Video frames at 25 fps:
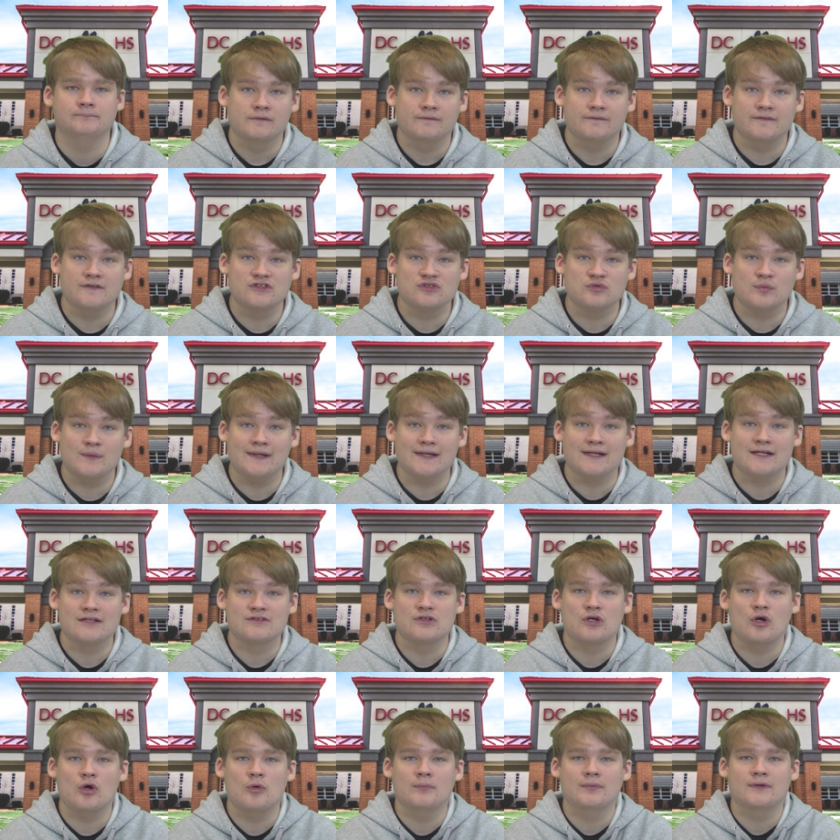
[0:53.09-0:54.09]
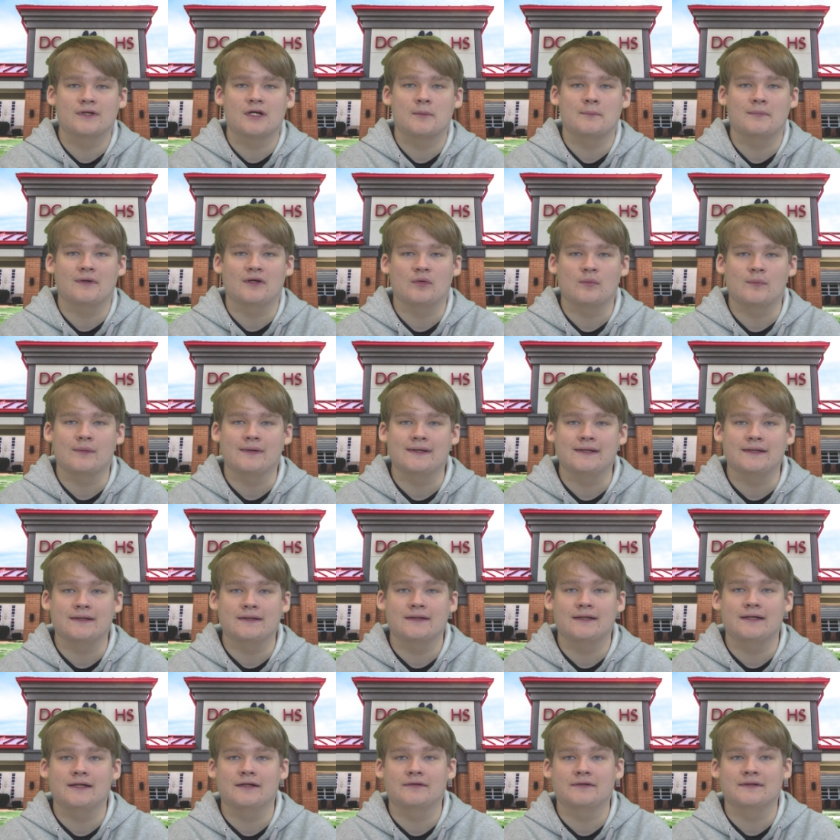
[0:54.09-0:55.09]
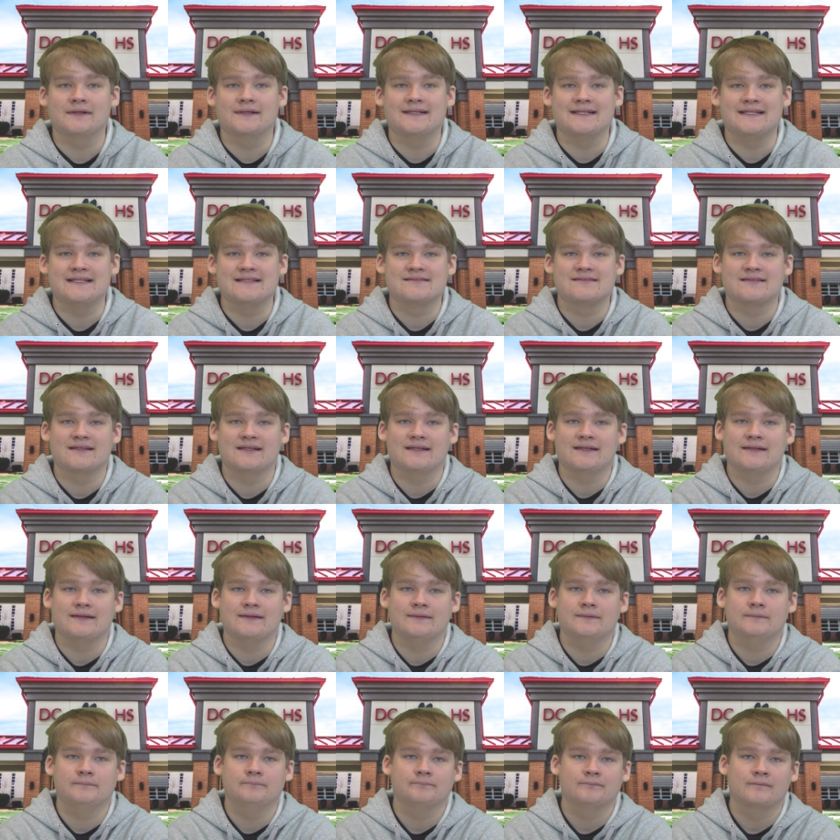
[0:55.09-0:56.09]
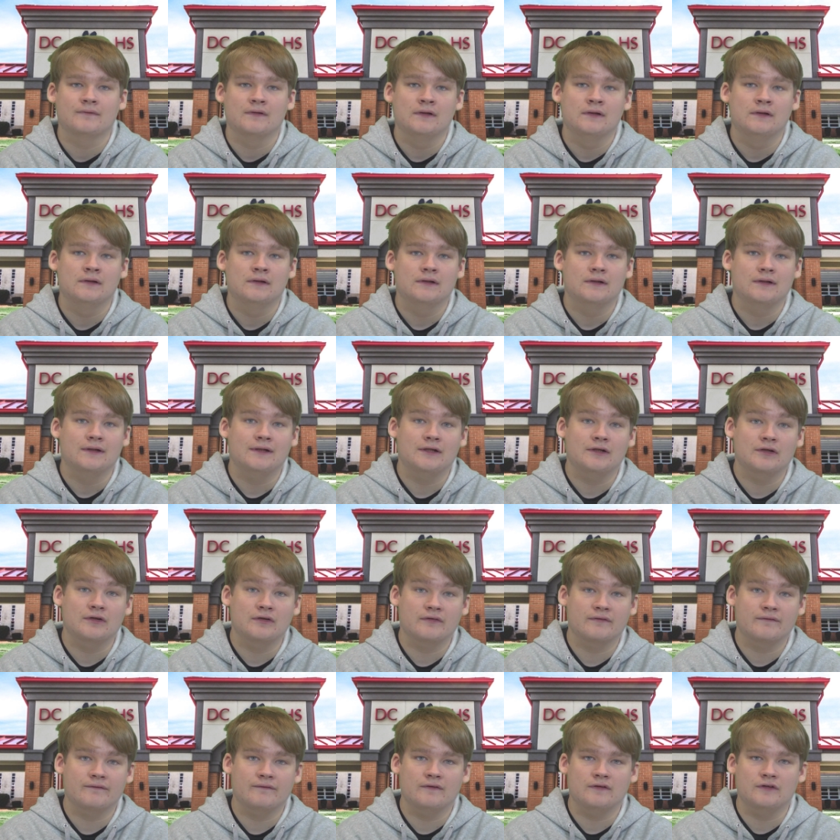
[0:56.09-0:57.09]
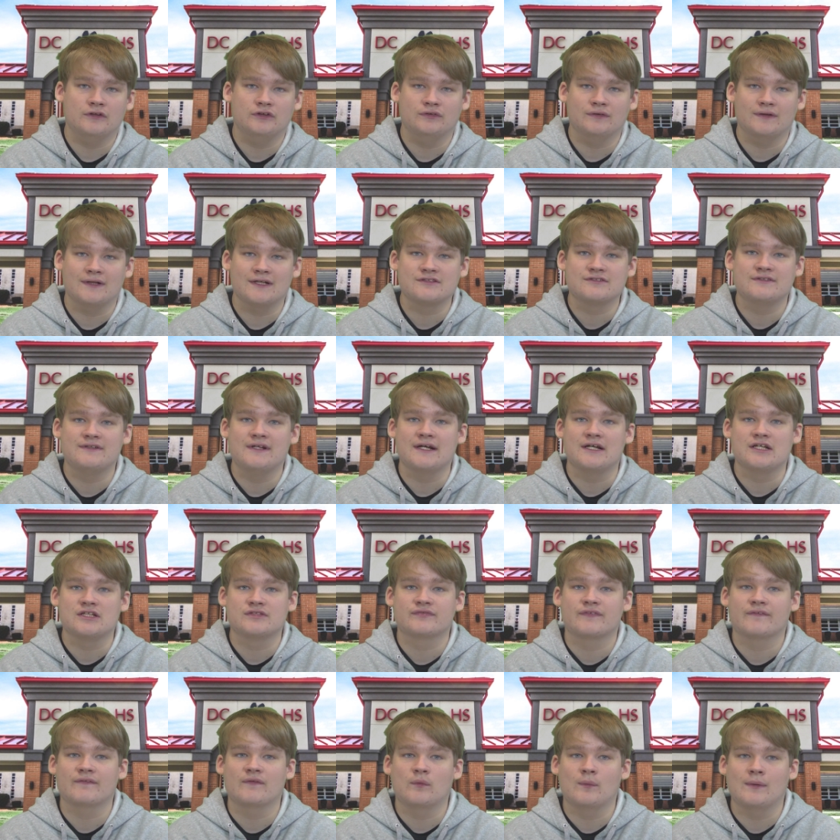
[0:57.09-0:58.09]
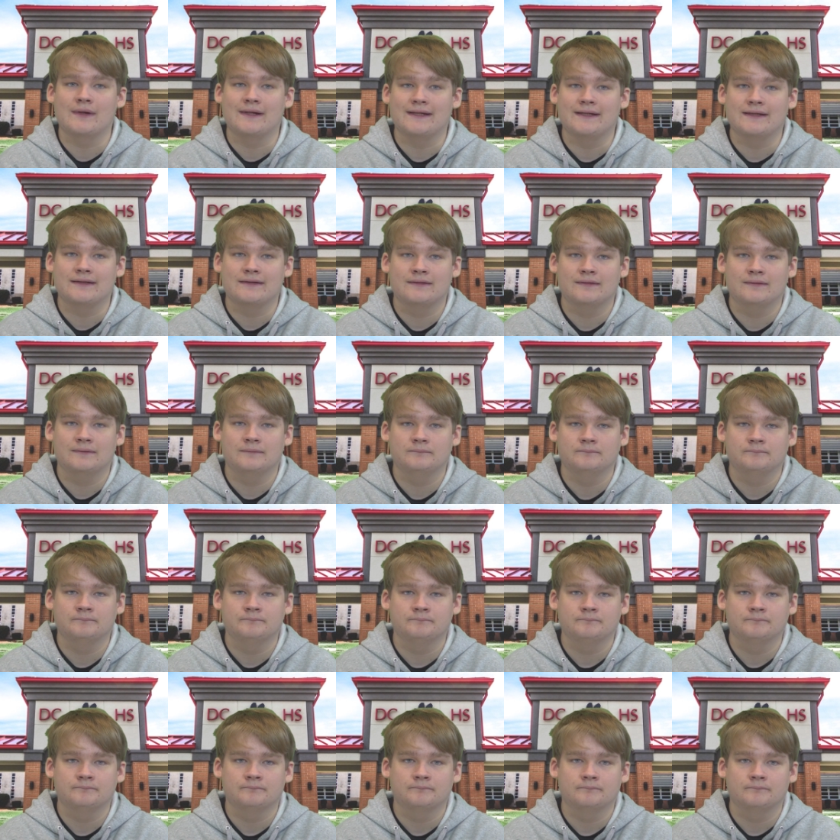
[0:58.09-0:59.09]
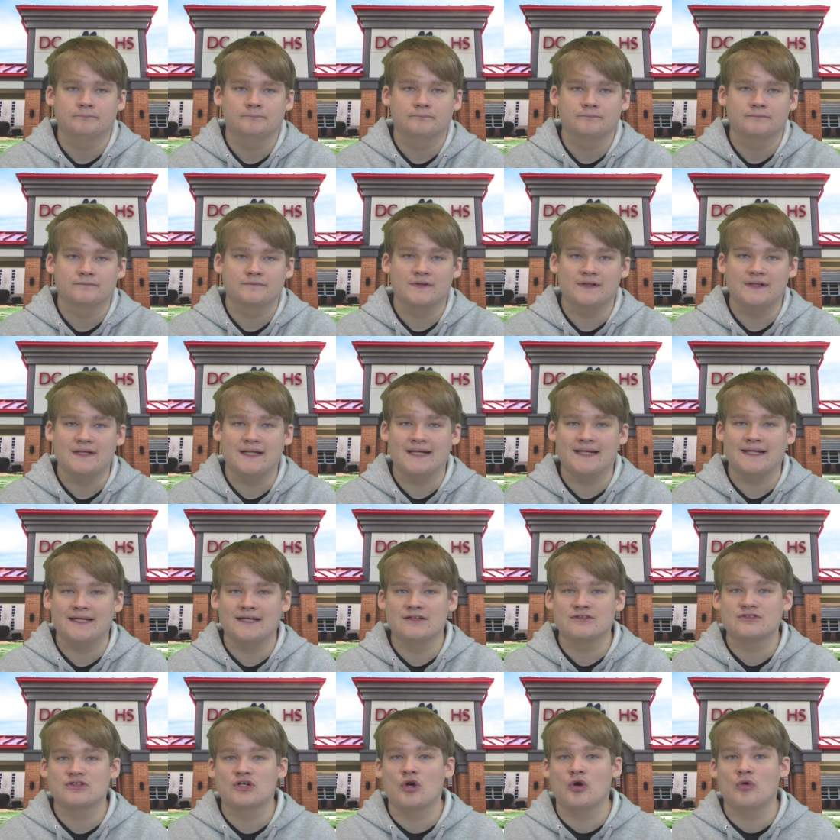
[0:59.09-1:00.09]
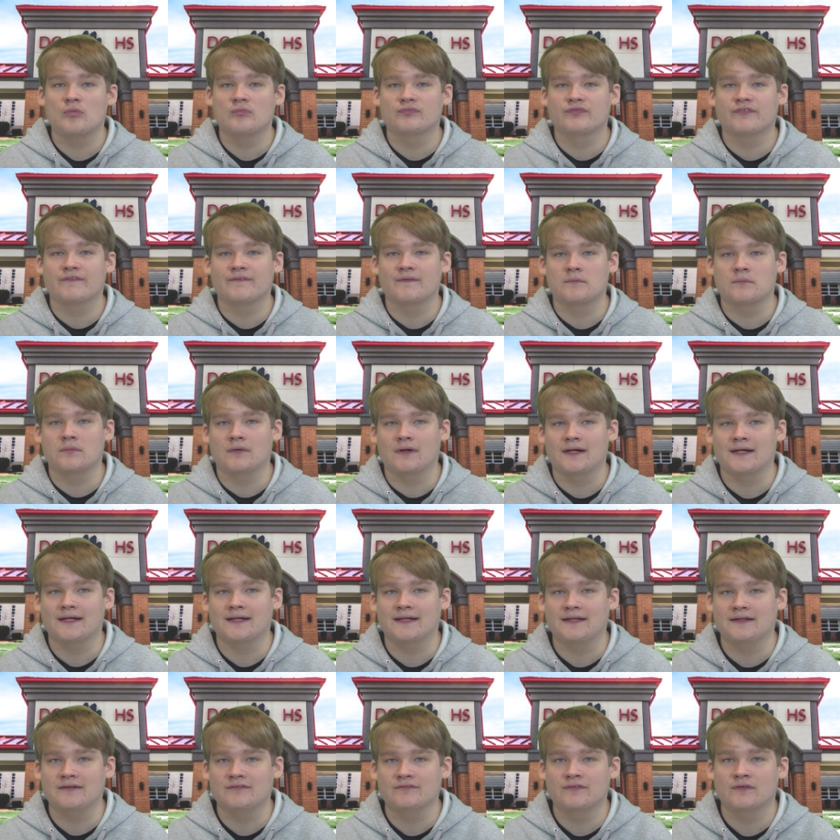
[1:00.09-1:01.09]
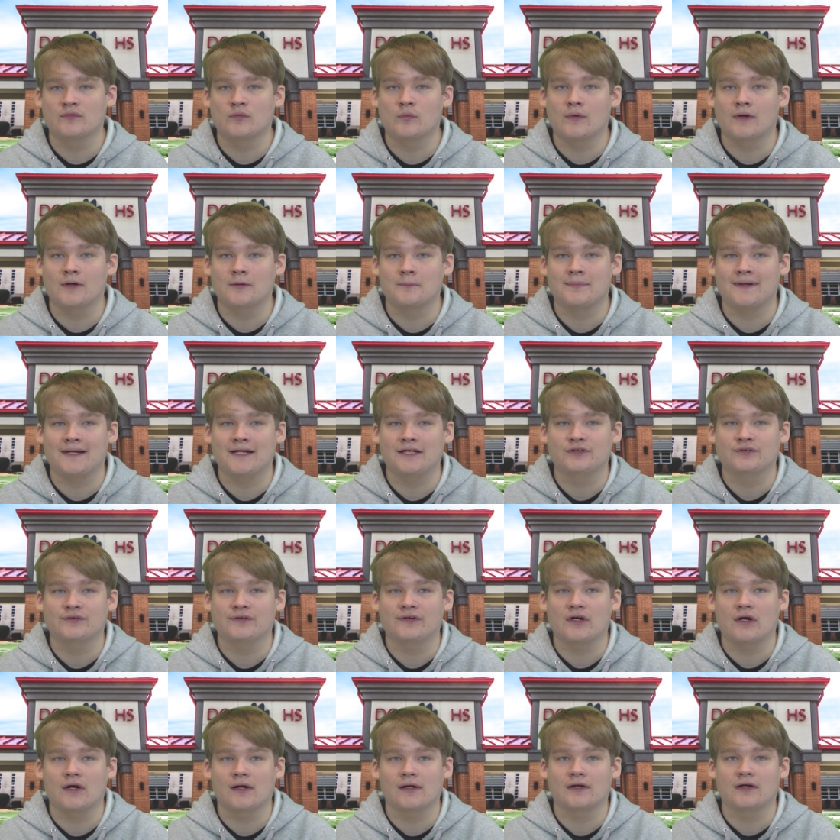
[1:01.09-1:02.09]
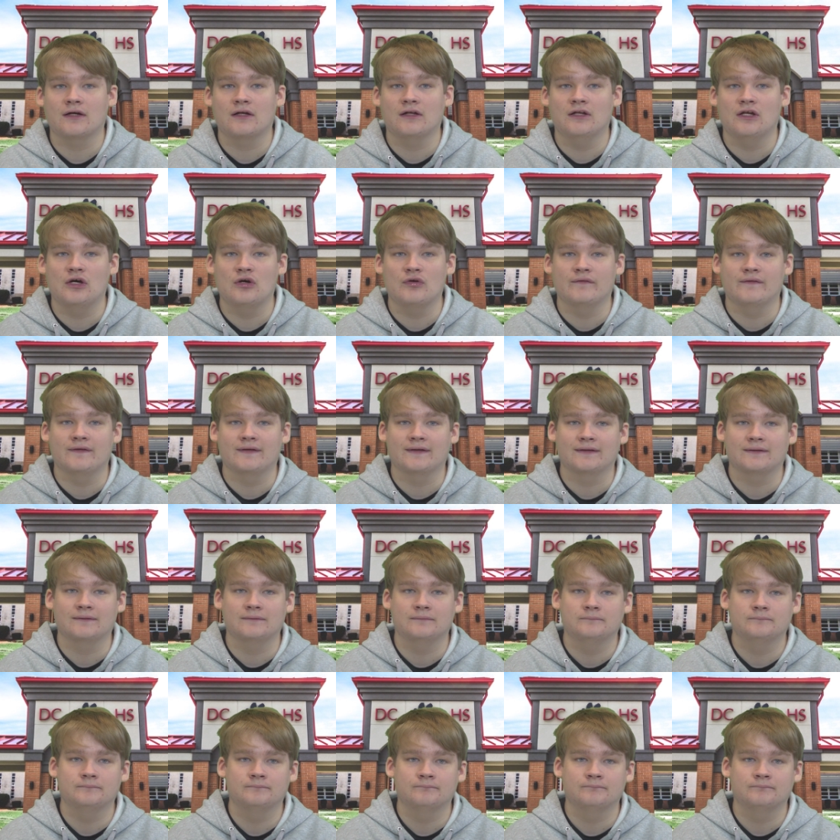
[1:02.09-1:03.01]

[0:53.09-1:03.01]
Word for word: This week is homecoming week here at DC. Here are the dress days for the week. Today is home for the brave. Wear patriotic clothing.